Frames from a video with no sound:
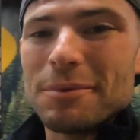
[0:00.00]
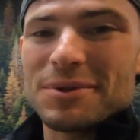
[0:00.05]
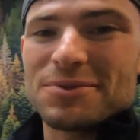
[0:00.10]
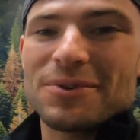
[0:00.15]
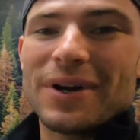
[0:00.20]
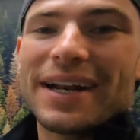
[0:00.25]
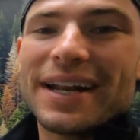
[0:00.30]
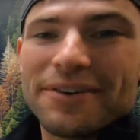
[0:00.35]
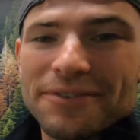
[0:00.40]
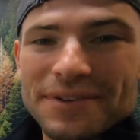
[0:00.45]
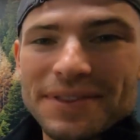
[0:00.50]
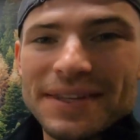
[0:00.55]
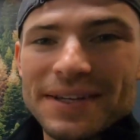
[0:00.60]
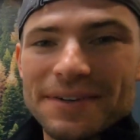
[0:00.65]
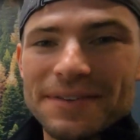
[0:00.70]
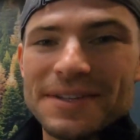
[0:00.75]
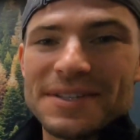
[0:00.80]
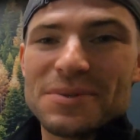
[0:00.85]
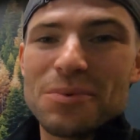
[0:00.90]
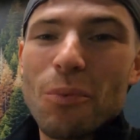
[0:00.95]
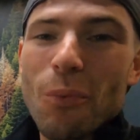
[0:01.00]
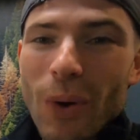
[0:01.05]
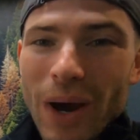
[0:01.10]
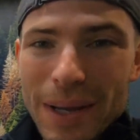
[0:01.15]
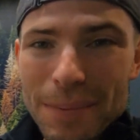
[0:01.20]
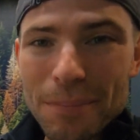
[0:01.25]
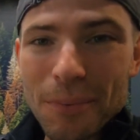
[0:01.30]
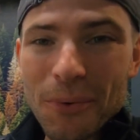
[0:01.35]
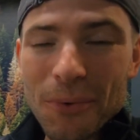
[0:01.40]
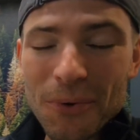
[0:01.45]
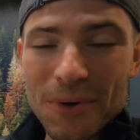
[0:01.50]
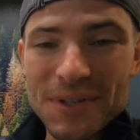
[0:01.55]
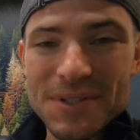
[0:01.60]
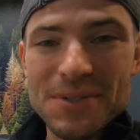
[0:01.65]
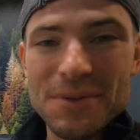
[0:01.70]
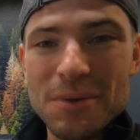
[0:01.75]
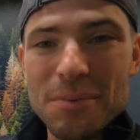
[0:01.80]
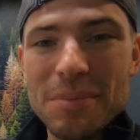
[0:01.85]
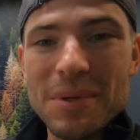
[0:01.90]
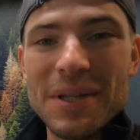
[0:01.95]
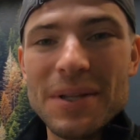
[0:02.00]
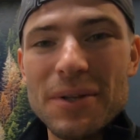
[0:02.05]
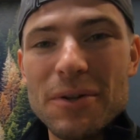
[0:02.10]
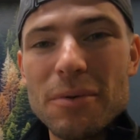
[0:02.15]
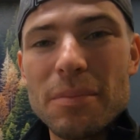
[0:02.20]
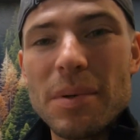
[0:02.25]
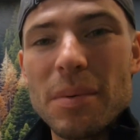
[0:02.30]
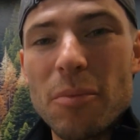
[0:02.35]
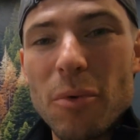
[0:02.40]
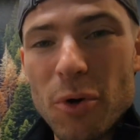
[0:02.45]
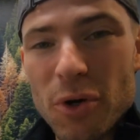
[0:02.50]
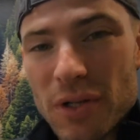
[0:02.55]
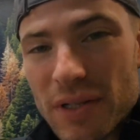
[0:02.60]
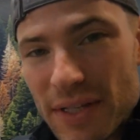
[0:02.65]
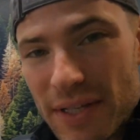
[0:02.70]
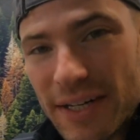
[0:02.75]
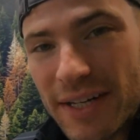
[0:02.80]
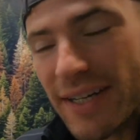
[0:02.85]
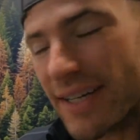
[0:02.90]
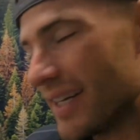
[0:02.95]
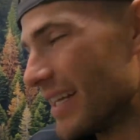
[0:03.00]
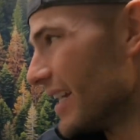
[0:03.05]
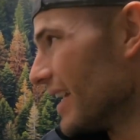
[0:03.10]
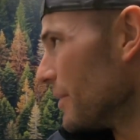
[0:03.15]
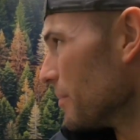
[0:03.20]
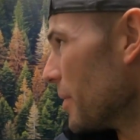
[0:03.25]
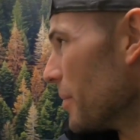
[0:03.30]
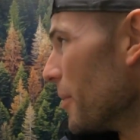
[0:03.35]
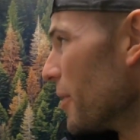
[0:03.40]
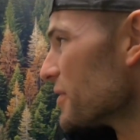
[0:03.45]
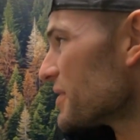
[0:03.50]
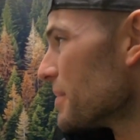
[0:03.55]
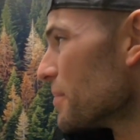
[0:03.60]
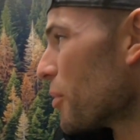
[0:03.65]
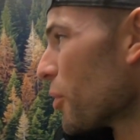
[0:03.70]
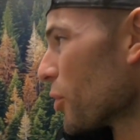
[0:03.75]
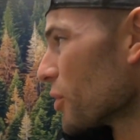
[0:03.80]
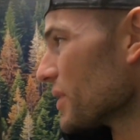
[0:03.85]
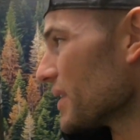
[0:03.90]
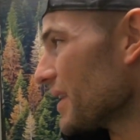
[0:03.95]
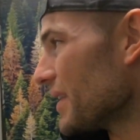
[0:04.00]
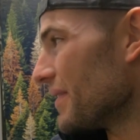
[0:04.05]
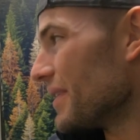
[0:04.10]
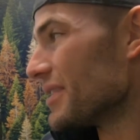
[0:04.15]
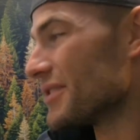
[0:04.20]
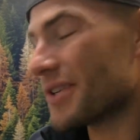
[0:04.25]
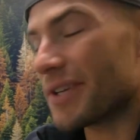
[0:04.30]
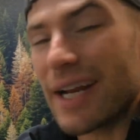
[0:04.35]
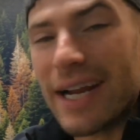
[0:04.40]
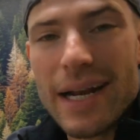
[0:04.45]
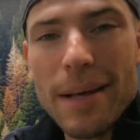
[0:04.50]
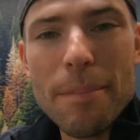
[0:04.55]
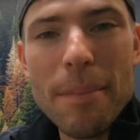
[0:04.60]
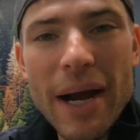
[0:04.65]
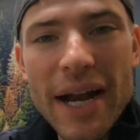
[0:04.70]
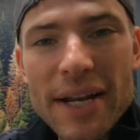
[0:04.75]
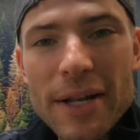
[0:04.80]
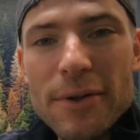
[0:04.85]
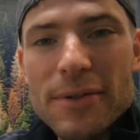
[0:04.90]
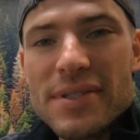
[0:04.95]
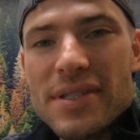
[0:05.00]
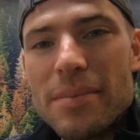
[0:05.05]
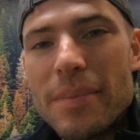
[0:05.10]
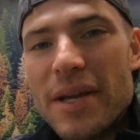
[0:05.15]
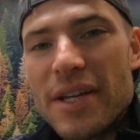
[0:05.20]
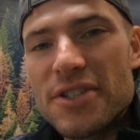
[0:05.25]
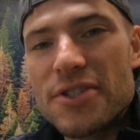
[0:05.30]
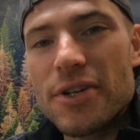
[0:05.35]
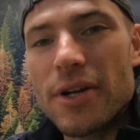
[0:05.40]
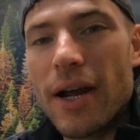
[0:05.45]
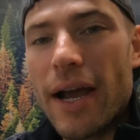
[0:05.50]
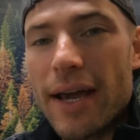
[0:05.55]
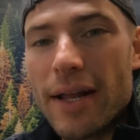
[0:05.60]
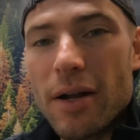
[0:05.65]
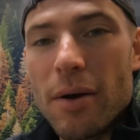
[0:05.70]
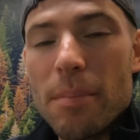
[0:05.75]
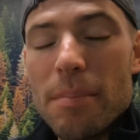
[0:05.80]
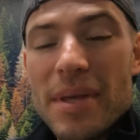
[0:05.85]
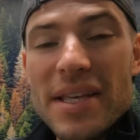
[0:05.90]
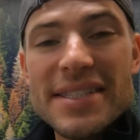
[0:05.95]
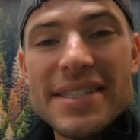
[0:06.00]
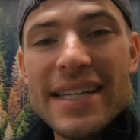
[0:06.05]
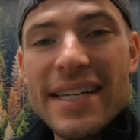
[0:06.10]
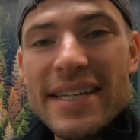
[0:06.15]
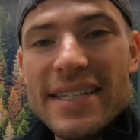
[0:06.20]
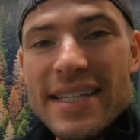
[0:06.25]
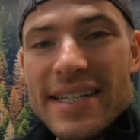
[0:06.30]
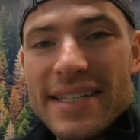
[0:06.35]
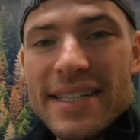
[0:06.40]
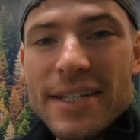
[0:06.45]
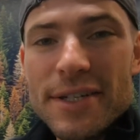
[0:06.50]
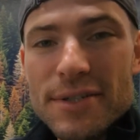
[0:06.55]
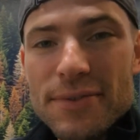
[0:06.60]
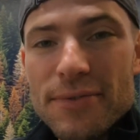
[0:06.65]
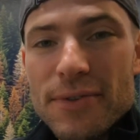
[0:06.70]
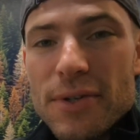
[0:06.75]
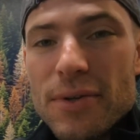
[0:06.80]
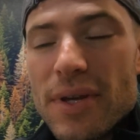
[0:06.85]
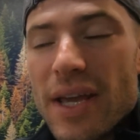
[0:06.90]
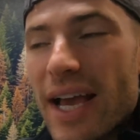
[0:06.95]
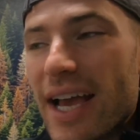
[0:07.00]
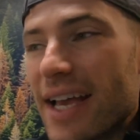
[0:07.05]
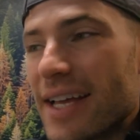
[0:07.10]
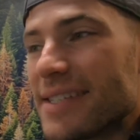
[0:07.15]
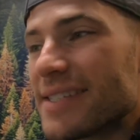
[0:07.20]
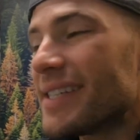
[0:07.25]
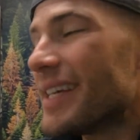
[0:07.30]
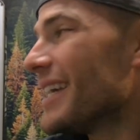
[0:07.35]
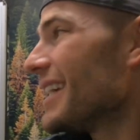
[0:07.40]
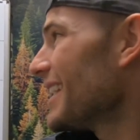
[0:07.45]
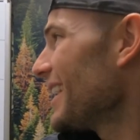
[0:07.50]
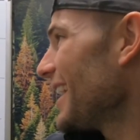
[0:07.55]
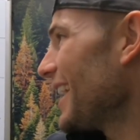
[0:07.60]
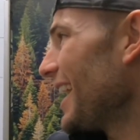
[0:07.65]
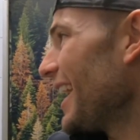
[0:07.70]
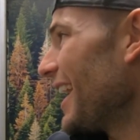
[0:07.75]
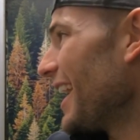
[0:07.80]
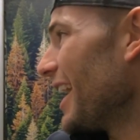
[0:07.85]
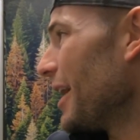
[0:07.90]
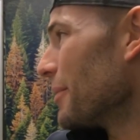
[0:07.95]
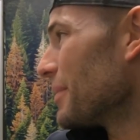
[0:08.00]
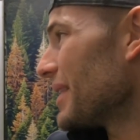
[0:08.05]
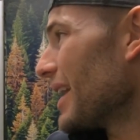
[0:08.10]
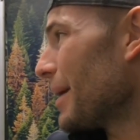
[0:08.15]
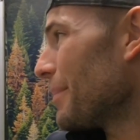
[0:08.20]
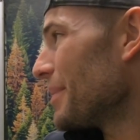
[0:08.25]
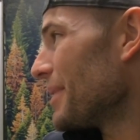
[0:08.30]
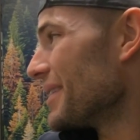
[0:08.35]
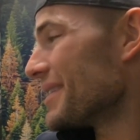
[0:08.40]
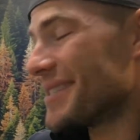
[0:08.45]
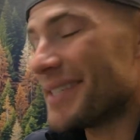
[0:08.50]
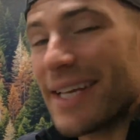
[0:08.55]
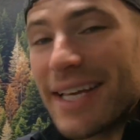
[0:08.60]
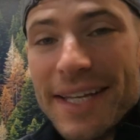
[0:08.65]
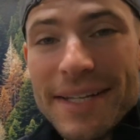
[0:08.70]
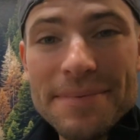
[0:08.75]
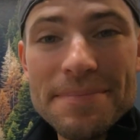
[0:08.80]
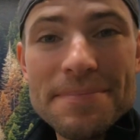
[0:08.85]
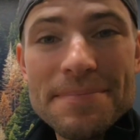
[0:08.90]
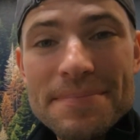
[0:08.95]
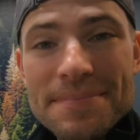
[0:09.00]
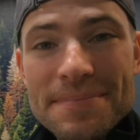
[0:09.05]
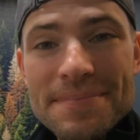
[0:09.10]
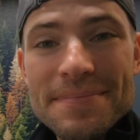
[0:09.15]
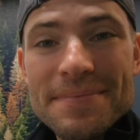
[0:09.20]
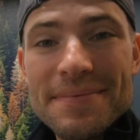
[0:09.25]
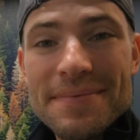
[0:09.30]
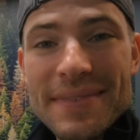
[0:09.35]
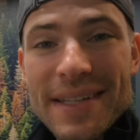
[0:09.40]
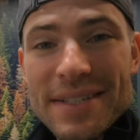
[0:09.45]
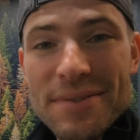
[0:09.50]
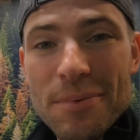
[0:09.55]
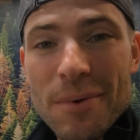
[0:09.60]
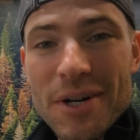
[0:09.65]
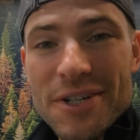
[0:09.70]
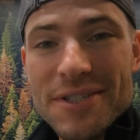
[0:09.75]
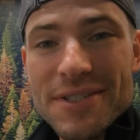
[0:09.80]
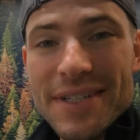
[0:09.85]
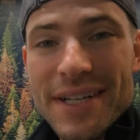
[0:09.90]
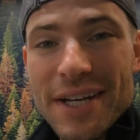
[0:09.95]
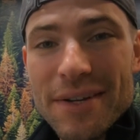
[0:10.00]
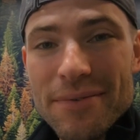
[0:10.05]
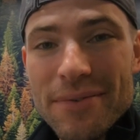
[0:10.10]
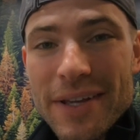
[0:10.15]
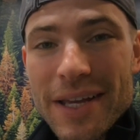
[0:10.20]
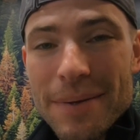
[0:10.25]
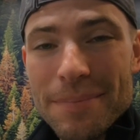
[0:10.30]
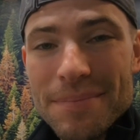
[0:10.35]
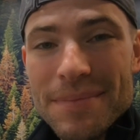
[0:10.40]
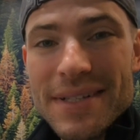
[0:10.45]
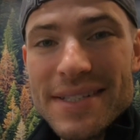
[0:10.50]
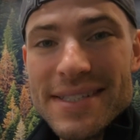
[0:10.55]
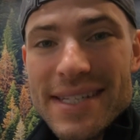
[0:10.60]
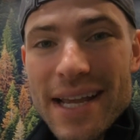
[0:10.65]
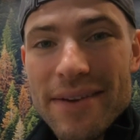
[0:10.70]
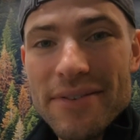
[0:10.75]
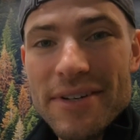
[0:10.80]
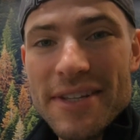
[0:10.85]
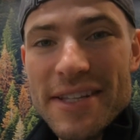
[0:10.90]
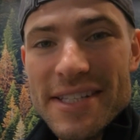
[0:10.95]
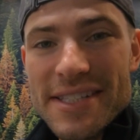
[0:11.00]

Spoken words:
was write everything on this whiteboard so it'd be a little bit more clear. But most importantly, these are kind of my notes to make sure I don't miss any details for you guys. And with that being said, thanks for watching, Dialed Fam. Let's dive into